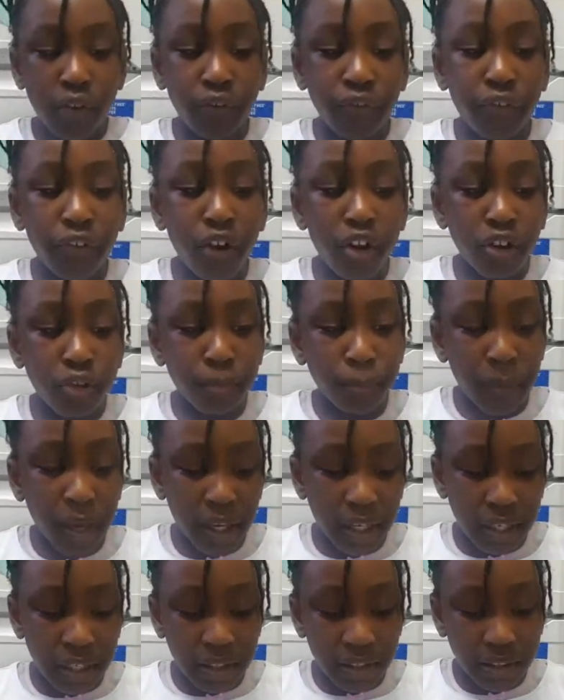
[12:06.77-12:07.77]
Frog
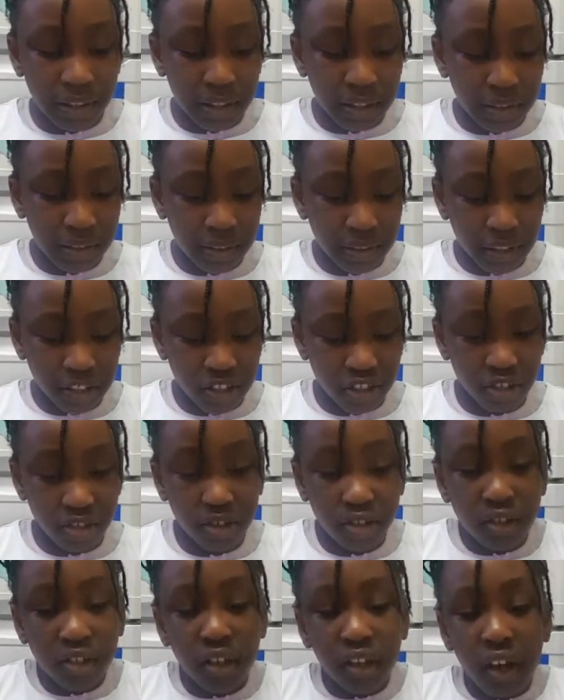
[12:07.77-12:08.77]
made his
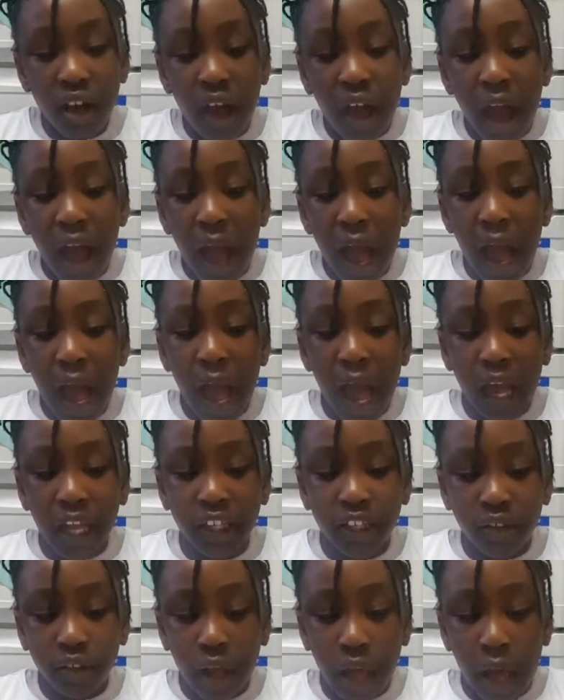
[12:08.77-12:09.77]
decision.
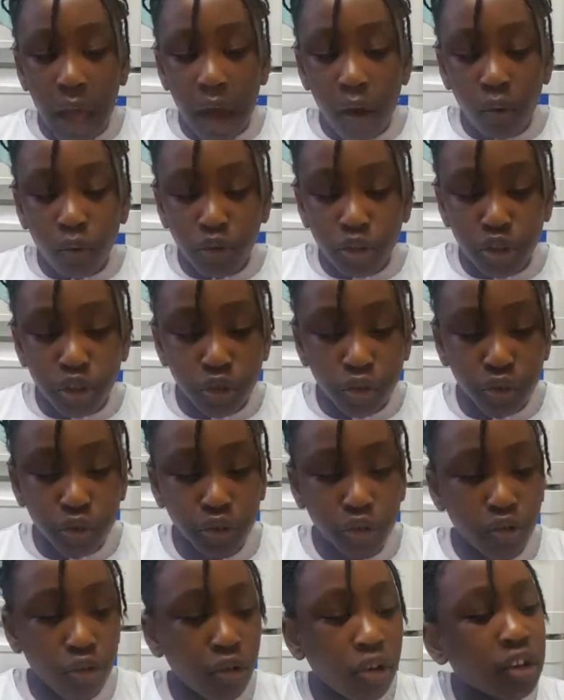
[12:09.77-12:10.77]
I will choose
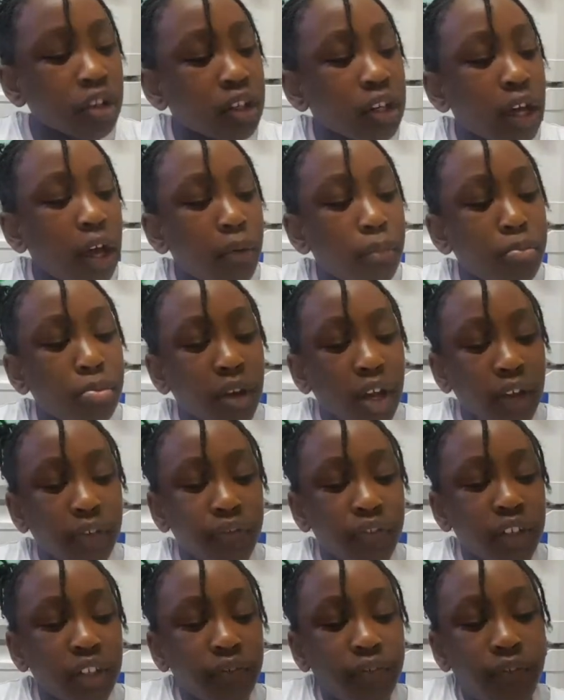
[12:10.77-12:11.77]
the crocodile
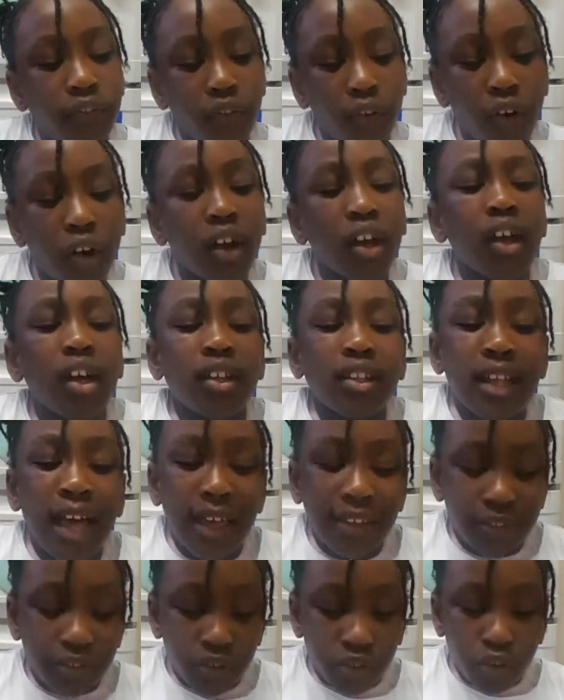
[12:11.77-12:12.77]
breath, he thought.
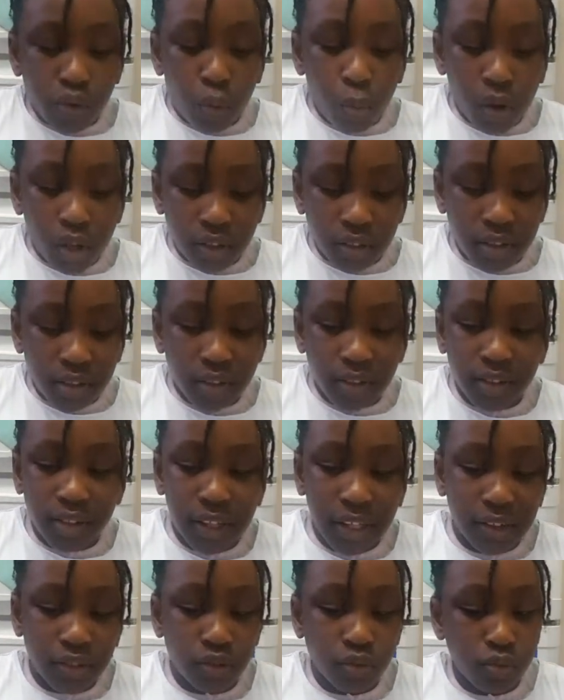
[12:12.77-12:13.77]
That's the one to
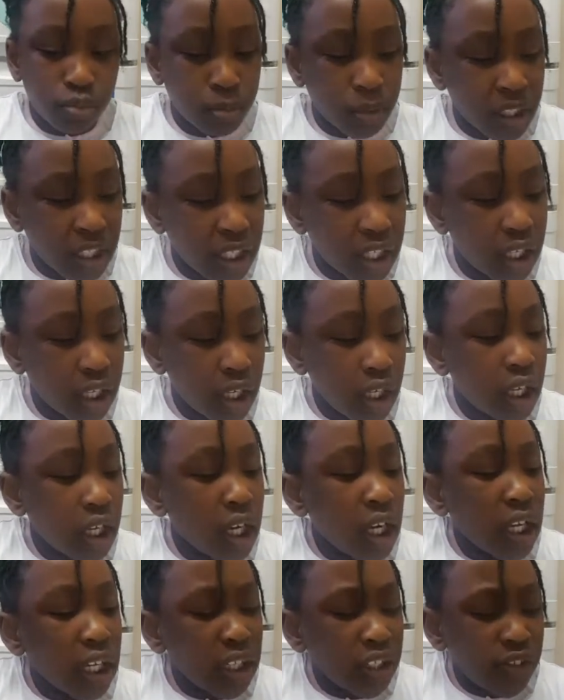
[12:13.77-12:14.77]
settle me.
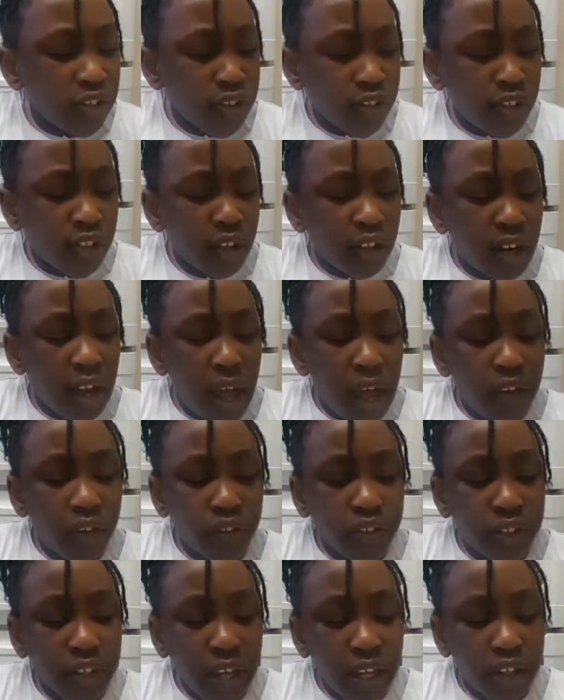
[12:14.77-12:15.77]
He stood
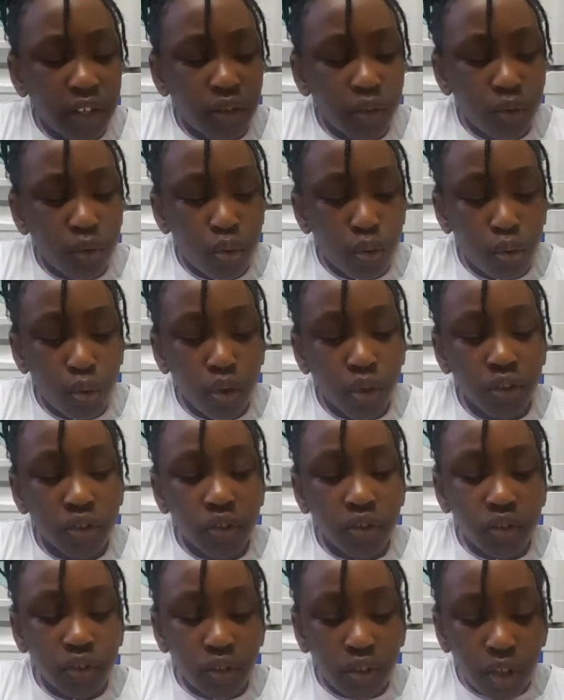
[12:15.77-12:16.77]
outside the hall,
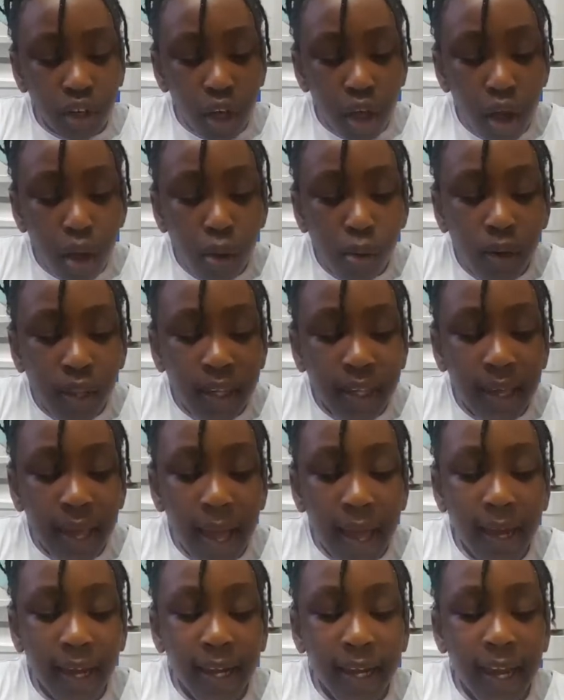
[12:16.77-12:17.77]
slowly
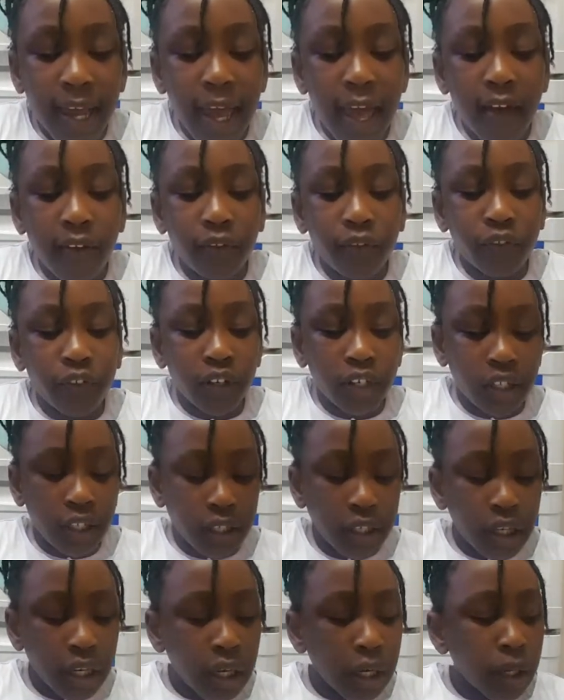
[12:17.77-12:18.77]
and
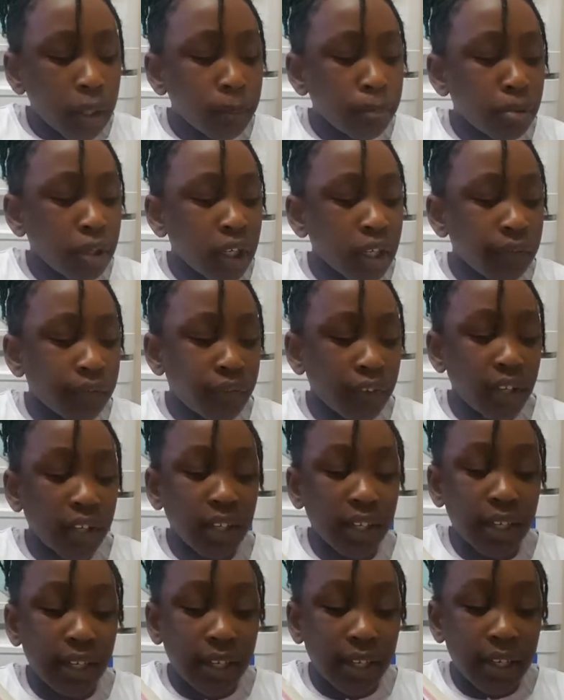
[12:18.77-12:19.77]
carefully,
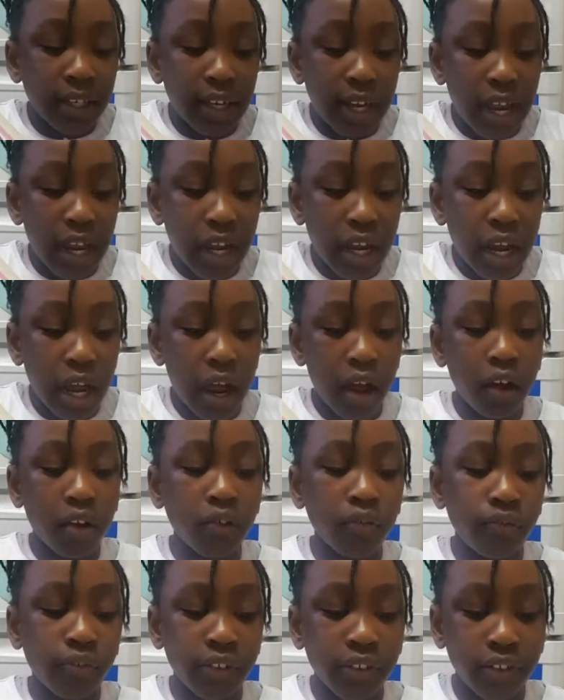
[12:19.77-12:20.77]
breathing in and
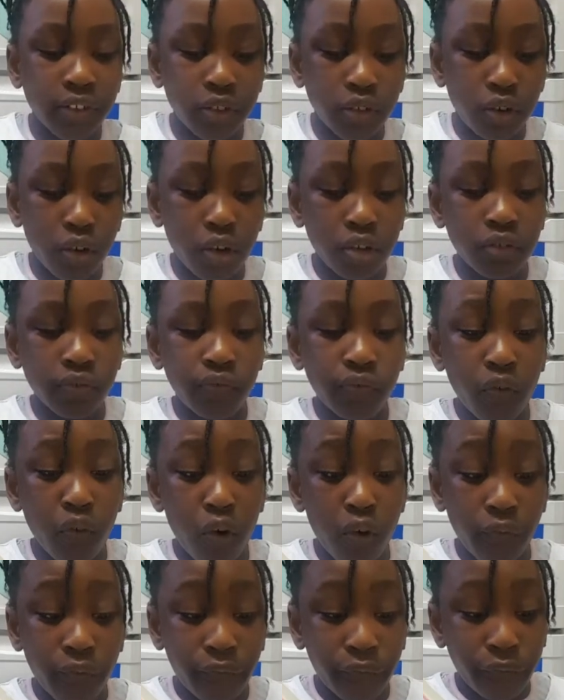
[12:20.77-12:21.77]
out of his nose
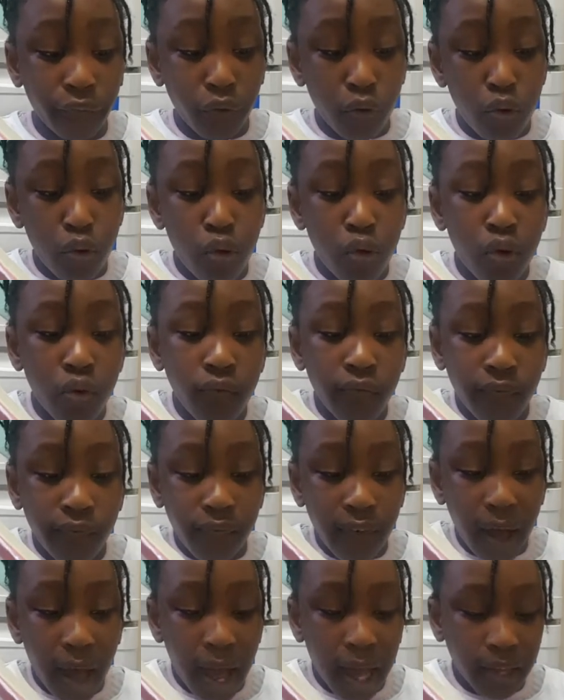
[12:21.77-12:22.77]
for a full
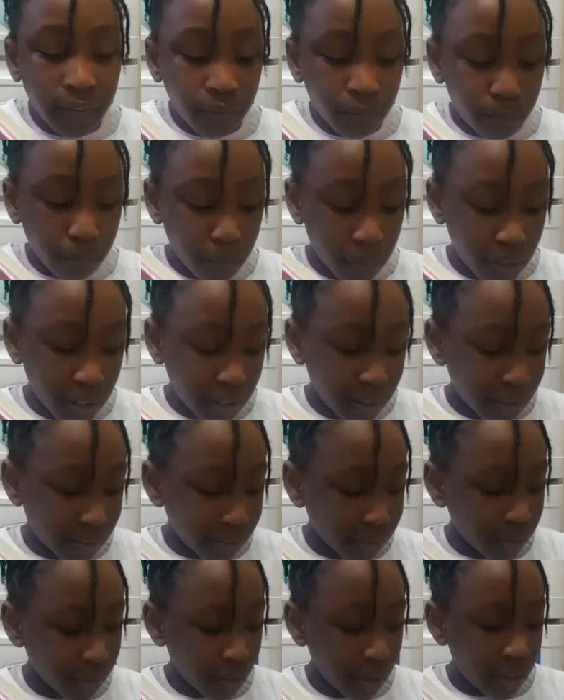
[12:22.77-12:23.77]
5
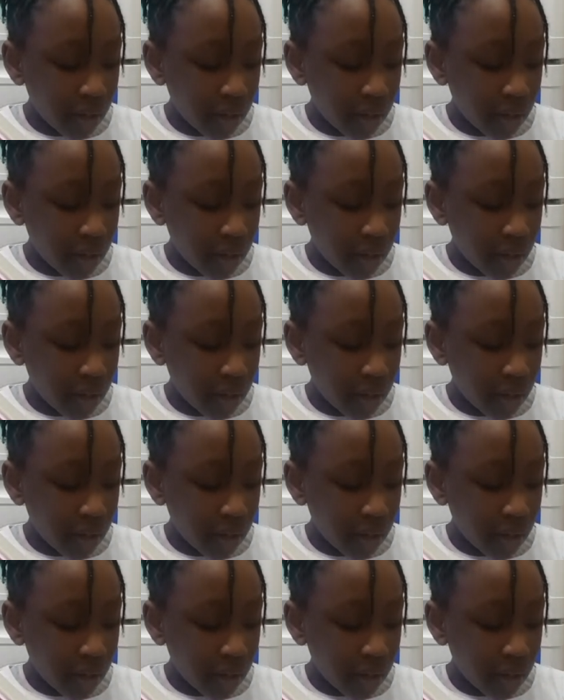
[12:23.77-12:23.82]
minutes.